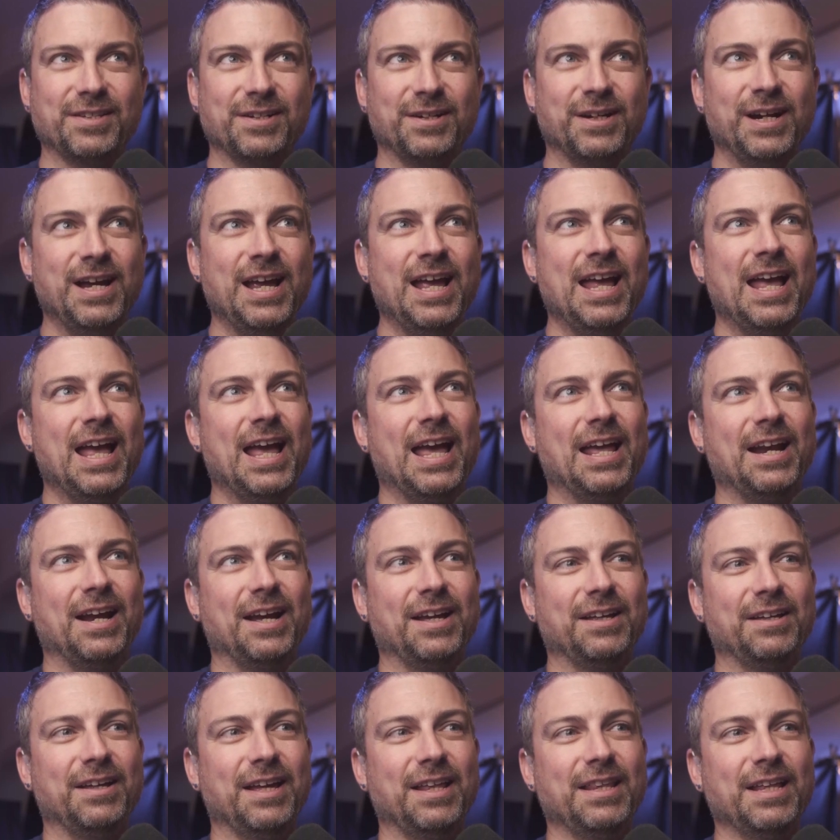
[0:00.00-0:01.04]
answer.
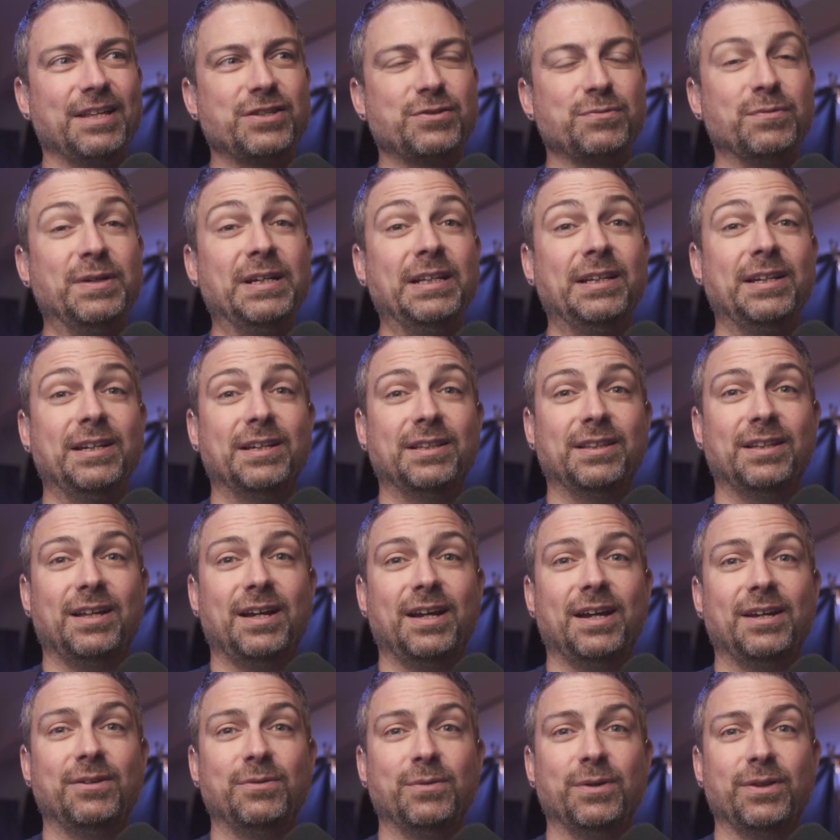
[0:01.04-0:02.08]
And that's really in
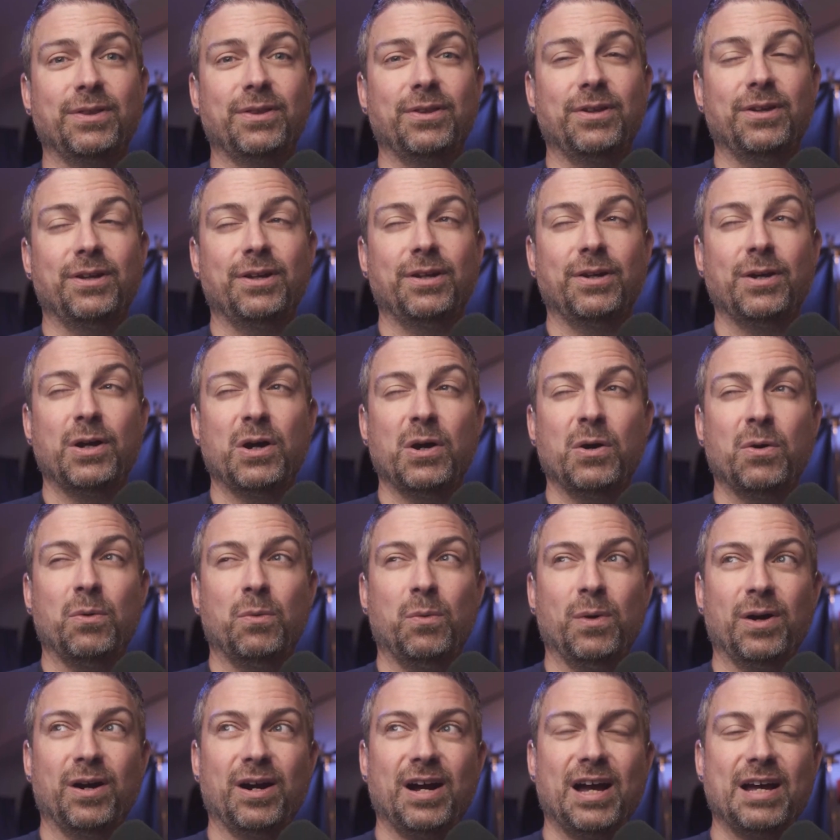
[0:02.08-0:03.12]
line with
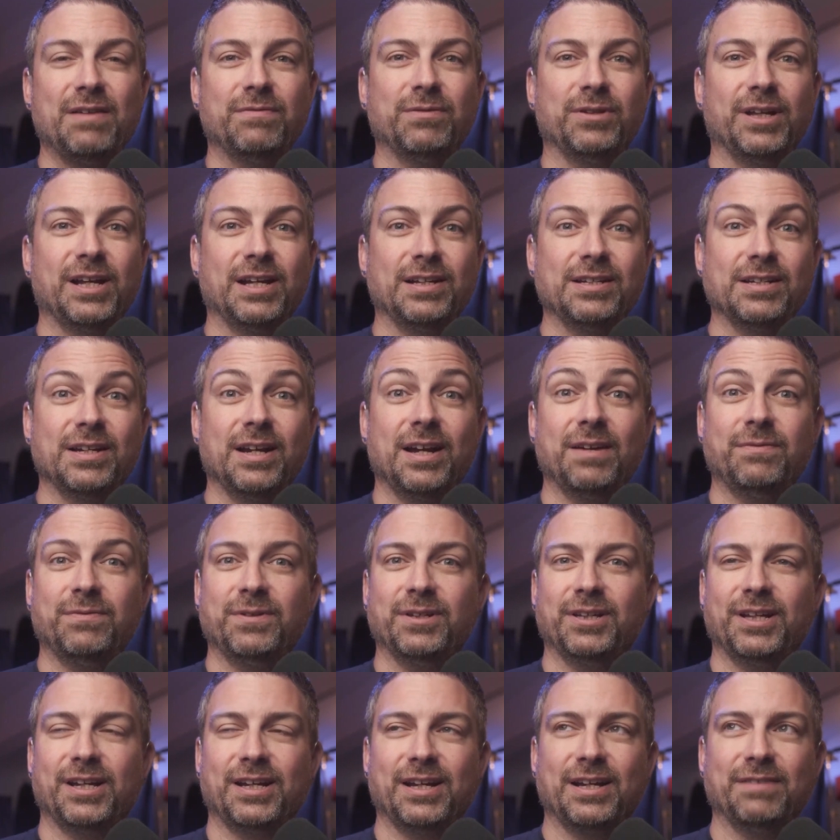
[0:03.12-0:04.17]
where I've landed. I
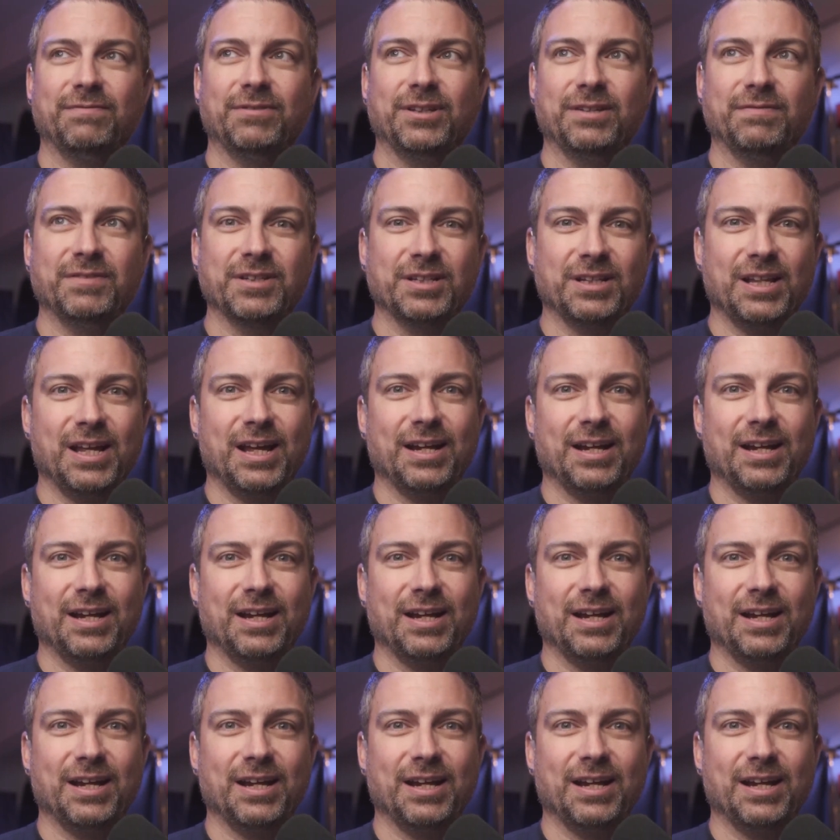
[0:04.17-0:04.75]
feel like I've lived